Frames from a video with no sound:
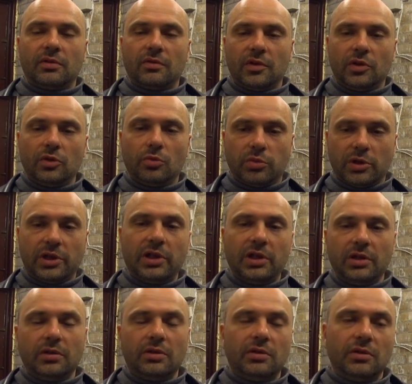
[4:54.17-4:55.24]
When you
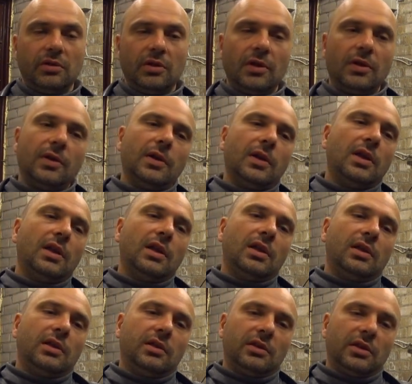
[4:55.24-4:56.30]
brake,
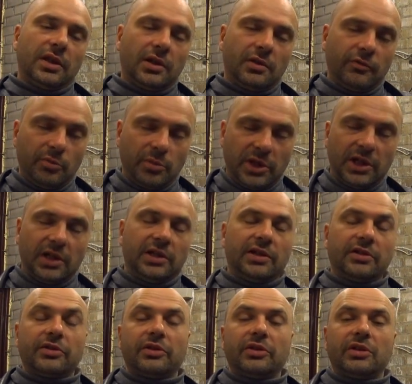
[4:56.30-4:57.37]
the bike
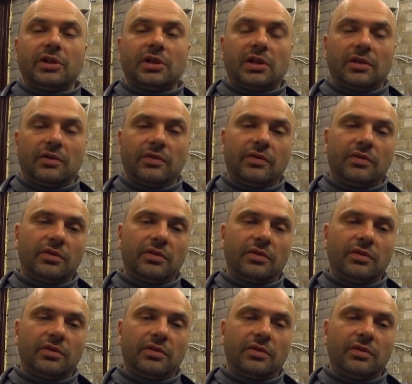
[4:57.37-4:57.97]
doesn't dive.